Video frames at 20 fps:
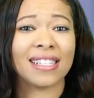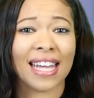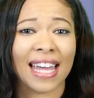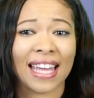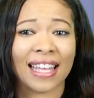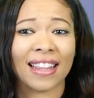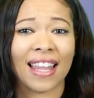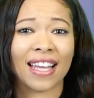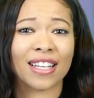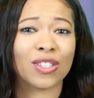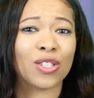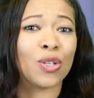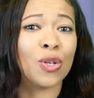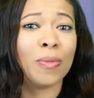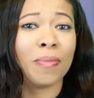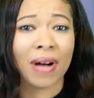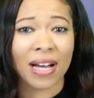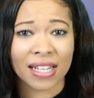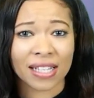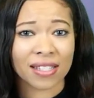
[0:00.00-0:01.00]
to take like 2
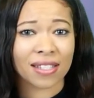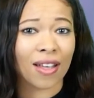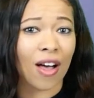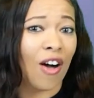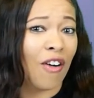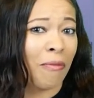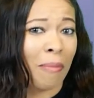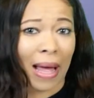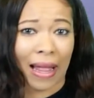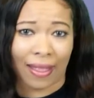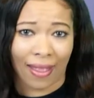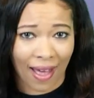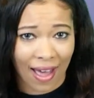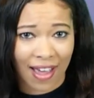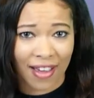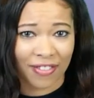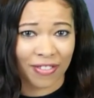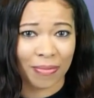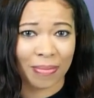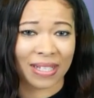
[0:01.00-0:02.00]
months off my
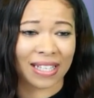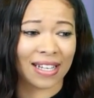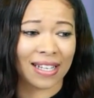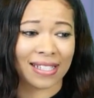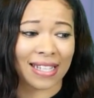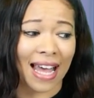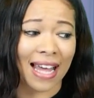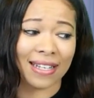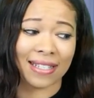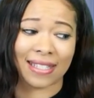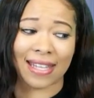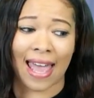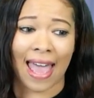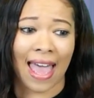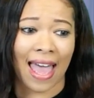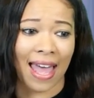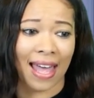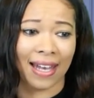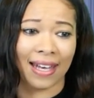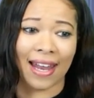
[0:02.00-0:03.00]
life because I just
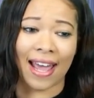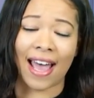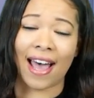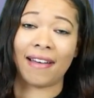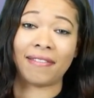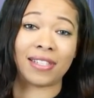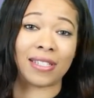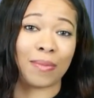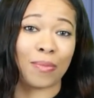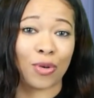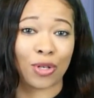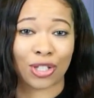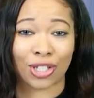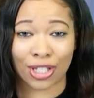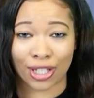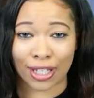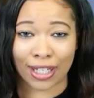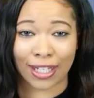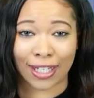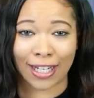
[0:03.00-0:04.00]
had to have some more
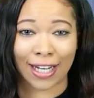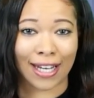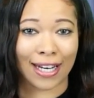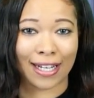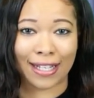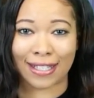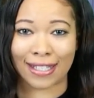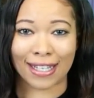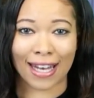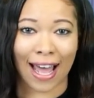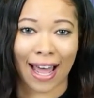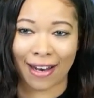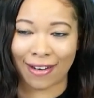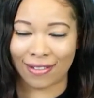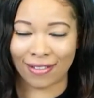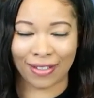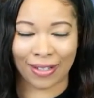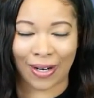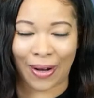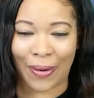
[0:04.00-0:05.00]
sugar and it's
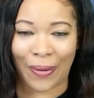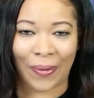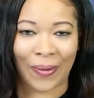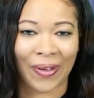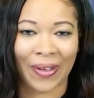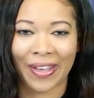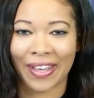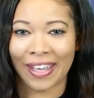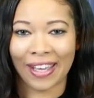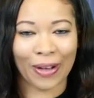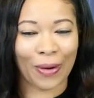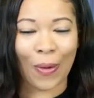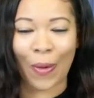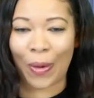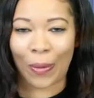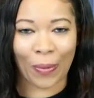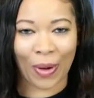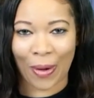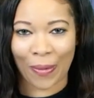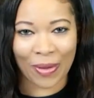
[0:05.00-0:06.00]
not,
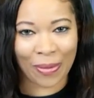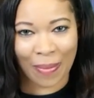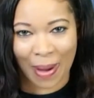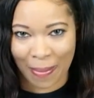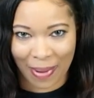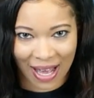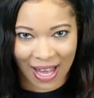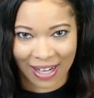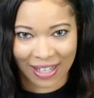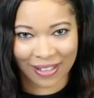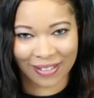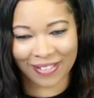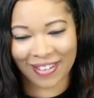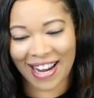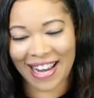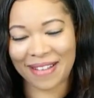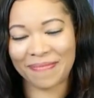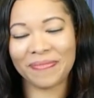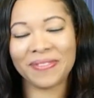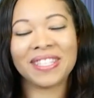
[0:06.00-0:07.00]
going well with my body,
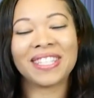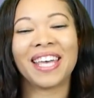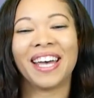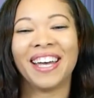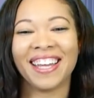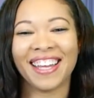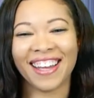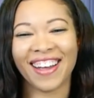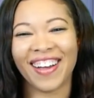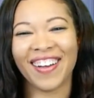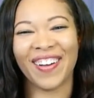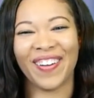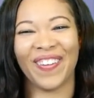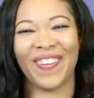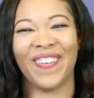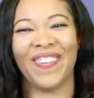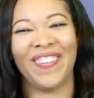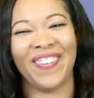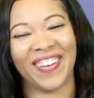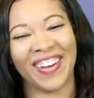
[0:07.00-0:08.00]
right?
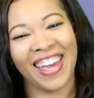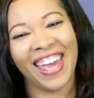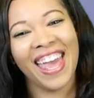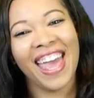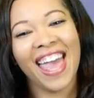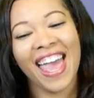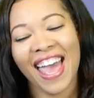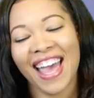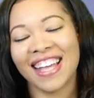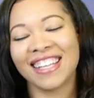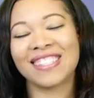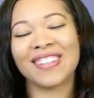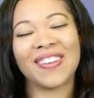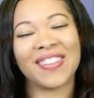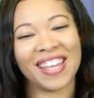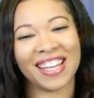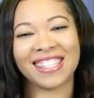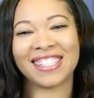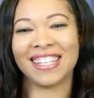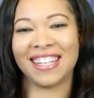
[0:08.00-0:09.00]
So
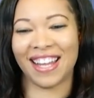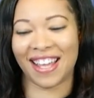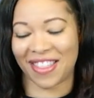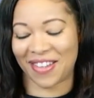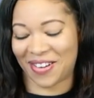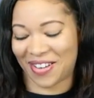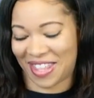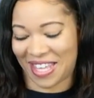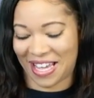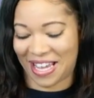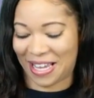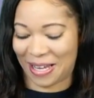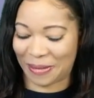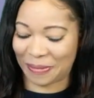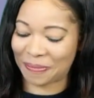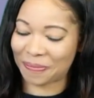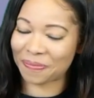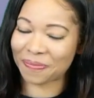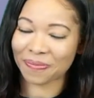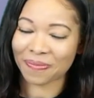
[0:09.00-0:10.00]
that's another
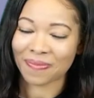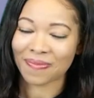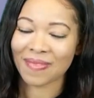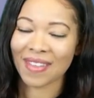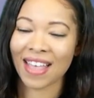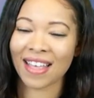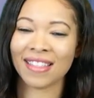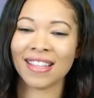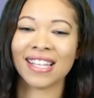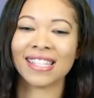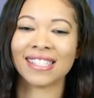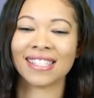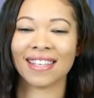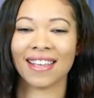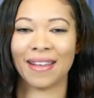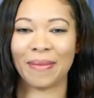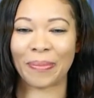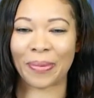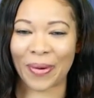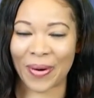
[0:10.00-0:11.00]
thing that's
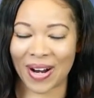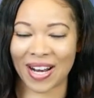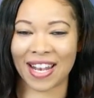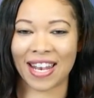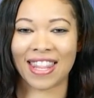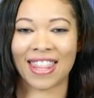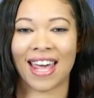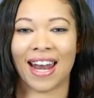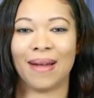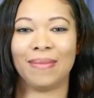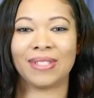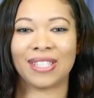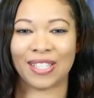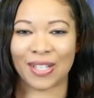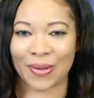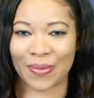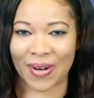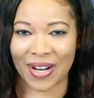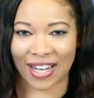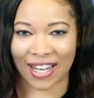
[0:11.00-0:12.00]
important that I'm
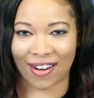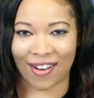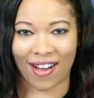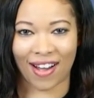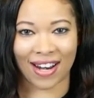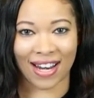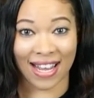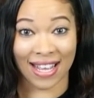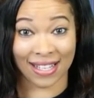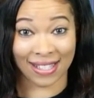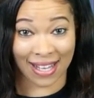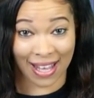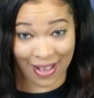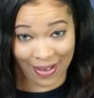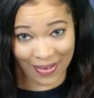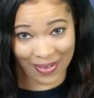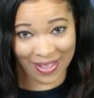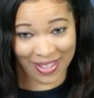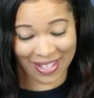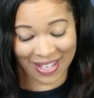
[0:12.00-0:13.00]
still working on is
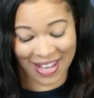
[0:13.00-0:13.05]
health.